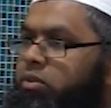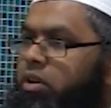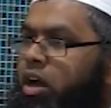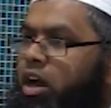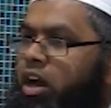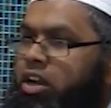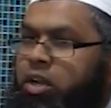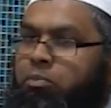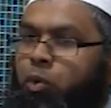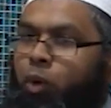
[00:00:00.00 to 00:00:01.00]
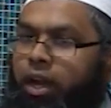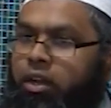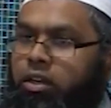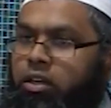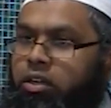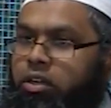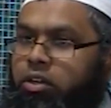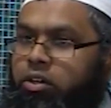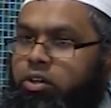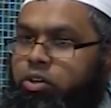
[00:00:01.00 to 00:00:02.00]
are, number one,
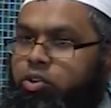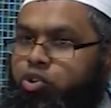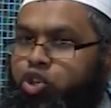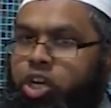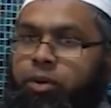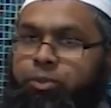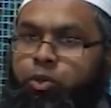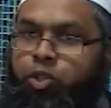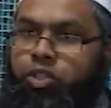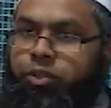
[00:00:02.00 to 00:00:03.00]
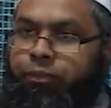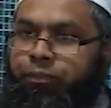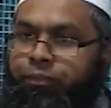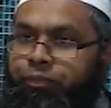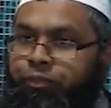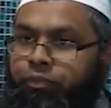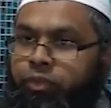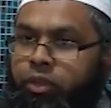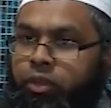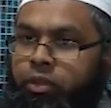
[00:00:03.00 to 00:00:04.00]
drug abuse.
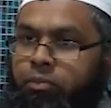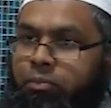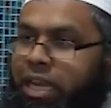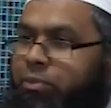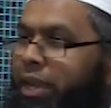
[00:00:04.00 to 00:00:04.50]
Many